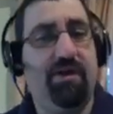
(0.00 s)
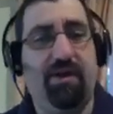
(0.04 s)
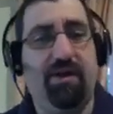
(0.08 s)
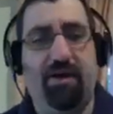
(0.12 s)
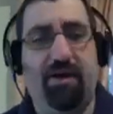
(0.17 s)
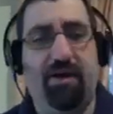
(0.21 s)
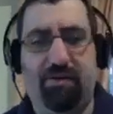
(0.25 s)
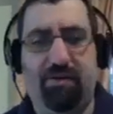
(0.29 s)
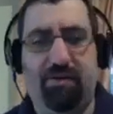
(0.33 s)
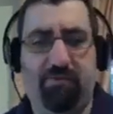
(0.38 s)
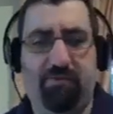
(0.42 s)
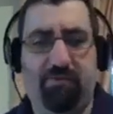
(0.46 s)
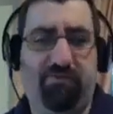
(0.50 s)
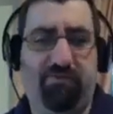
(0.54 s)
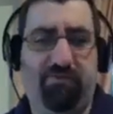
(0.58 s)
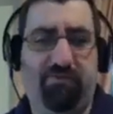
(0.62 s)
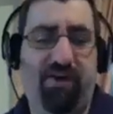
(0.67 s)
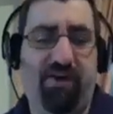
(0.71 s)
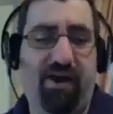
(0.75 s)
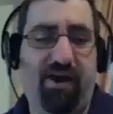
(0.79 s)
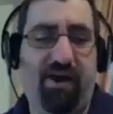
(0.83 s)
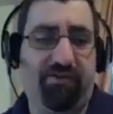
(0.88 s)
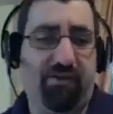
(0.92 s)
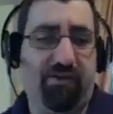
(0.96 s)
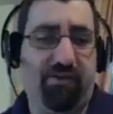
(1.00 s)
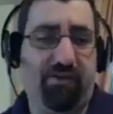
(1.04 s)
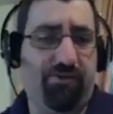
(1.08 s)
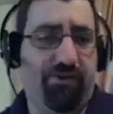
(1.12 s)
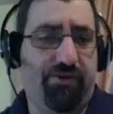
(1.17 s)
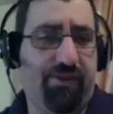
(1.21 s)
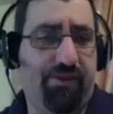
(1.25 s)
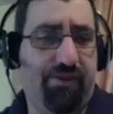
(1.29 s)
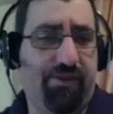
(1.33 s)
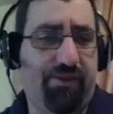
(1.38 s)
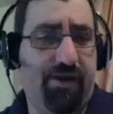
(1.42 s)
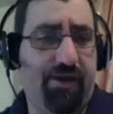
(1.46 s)
Well, 5
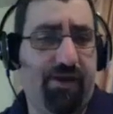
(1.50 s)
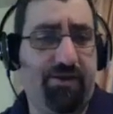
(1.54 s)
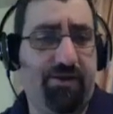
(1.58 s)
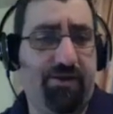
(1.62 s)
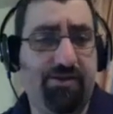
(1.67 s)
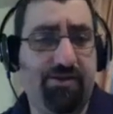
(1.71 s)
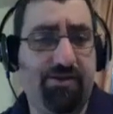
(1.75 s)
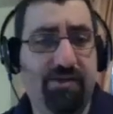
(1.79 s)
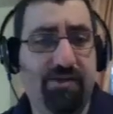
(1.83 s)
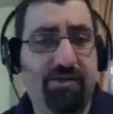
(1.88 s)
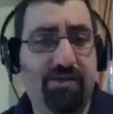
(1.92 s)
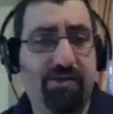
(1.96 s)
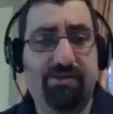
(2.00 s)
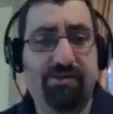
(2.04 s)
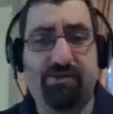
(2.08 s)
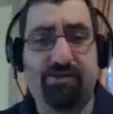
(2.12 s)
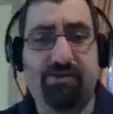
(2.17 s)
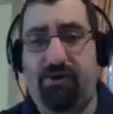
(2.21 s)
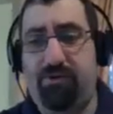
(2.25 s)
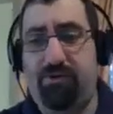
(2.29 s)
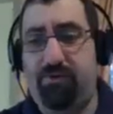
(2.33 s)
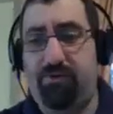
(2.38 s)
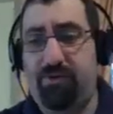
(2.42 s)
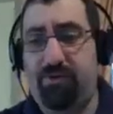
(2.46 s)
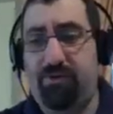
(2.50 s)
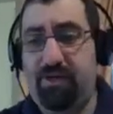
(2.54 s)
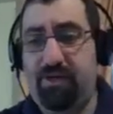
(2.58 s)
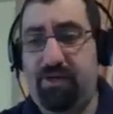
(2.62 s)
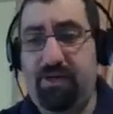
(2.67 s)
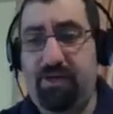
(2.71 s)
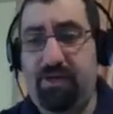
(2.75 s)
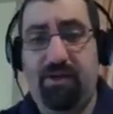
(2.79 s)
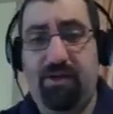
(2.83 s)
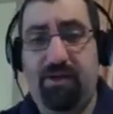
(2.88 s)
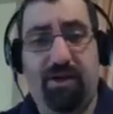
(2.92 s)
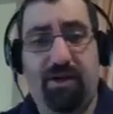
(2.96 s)
including the headers. So
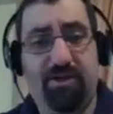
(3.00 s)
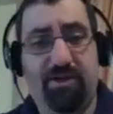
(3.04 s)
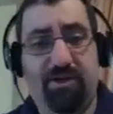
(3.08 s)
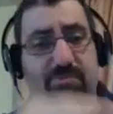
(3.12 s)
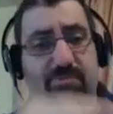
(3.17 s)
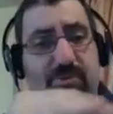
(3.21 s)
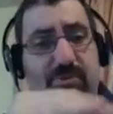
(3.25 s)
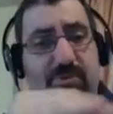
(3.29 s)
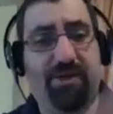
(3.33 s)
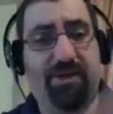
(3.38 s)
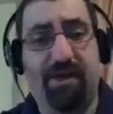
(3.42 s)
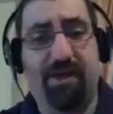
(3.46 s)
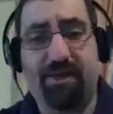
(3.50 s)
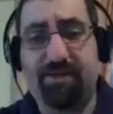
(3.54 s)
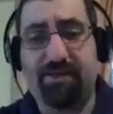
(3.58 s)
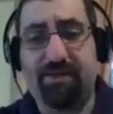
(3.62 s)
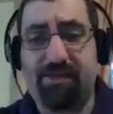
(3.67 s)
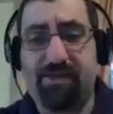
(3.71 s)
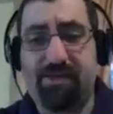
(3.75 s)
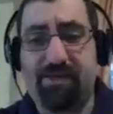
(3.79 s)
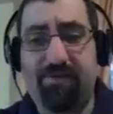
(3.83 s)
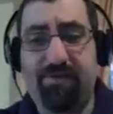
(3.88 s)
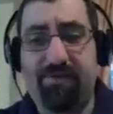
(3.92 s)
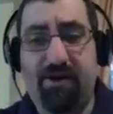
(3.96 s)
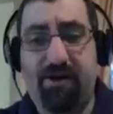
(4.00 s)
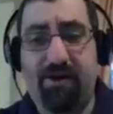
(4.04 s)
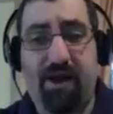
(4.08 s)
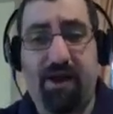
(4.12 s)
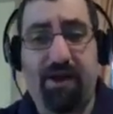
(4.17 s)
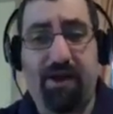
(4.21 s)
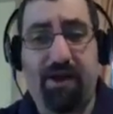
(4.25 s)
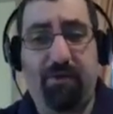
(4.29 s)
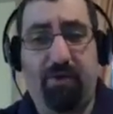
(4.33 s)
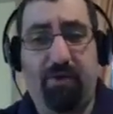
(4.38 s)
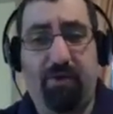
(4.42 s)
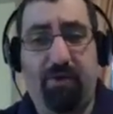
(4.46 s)
I just put that inside there,
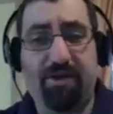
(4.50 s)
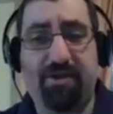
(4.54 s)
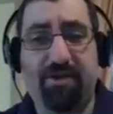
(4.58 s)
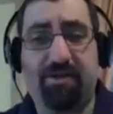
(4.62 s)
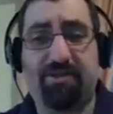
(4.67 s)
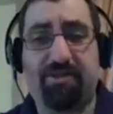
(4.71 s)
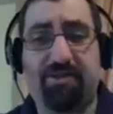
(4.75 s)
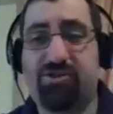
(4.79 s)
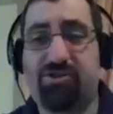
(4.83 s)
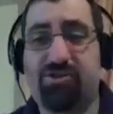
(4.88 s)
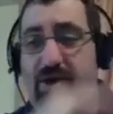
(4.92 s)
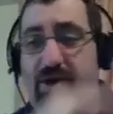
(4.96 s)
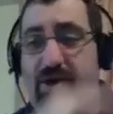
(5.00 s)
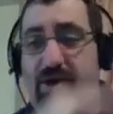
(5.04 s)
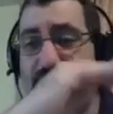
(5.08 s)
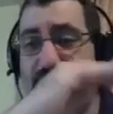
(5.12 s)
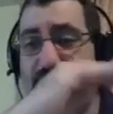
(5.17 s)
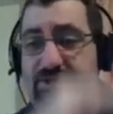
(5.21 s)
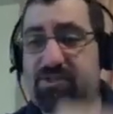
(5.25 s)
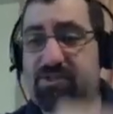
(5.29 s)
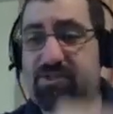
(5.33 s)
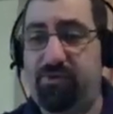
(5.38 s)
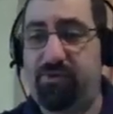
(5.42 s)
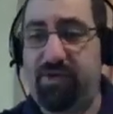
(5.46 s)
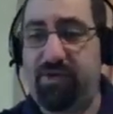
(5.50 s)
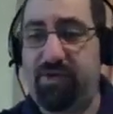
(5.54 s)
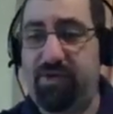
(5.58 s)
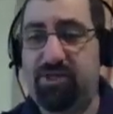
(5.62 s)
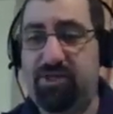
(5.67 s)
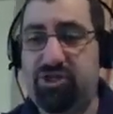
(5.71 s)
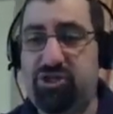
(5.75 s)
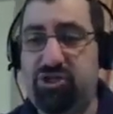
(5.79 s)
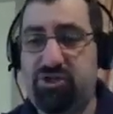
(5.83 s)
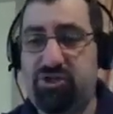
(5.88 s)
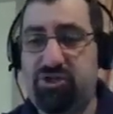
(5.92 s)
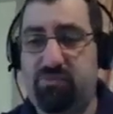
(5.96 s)
and I wanted it striped, so
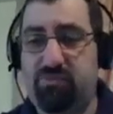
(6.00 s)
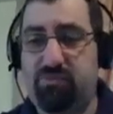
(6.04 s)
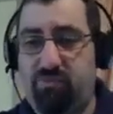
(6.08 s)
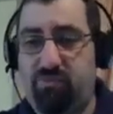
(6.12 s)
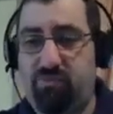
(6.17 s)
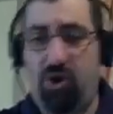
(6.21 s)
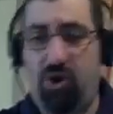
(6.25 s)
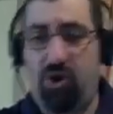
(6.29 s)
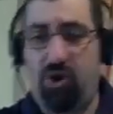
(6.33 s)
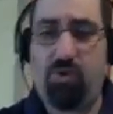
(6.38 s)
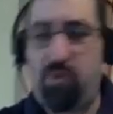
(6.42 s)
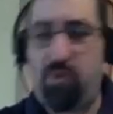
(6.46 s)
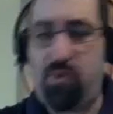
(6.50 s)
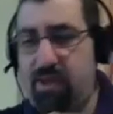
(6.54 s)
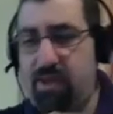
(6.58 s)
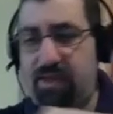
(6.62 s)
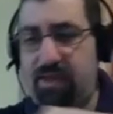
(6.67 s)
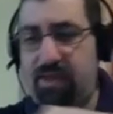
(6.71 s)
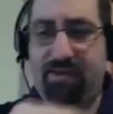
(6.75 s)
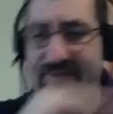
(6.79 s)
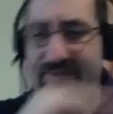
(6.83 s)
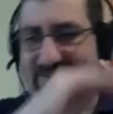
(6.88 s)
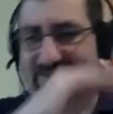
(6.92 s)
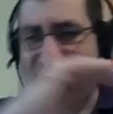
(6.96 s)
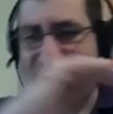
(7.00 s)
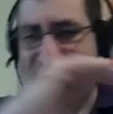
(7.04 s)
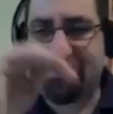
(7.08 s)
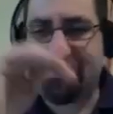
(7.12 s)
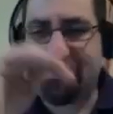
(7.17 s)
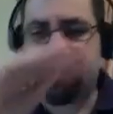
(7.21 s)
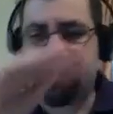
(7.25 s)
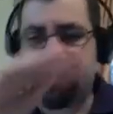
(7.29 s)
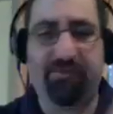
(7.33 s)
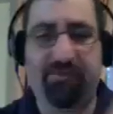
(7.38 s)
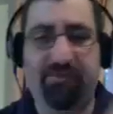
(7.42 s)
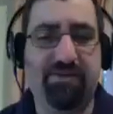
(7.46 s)
each row had a
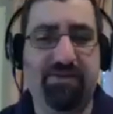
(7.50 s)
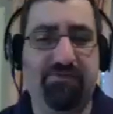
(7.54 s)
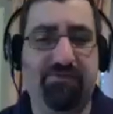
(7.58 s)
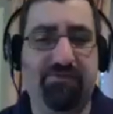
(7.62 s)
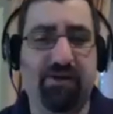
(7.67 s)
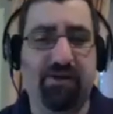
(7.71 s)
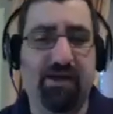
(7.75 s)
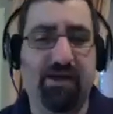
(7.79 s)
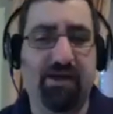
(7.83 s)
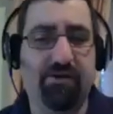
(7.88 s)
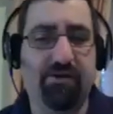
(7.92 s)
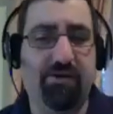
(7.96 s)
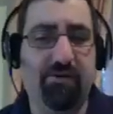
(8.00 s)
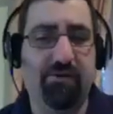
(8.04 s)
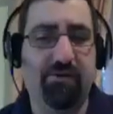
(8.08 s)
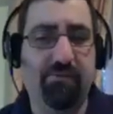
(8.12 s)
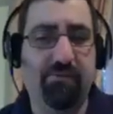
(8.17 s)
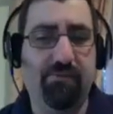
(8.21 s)
slightly different color.